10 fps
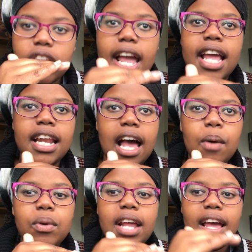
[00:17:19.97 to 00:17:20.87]
and I
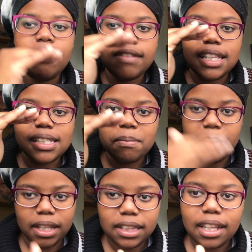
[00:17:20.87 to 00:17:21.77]
would have these
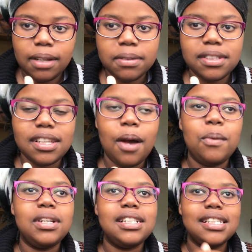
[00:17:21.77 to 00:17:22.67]
meltdowns. I
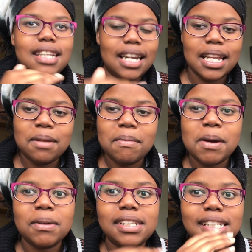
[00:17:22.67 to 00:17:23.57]
would scream, I
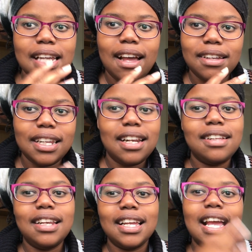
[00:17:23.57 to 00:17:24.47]
would shout, and
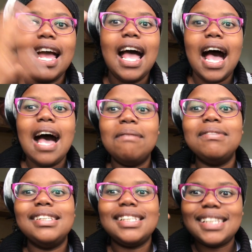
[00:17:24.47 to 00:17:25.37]
I'd like,
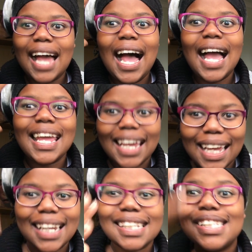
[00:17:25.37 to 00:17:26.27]
I'm
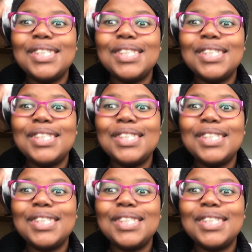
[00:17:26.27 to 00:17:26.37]
tired.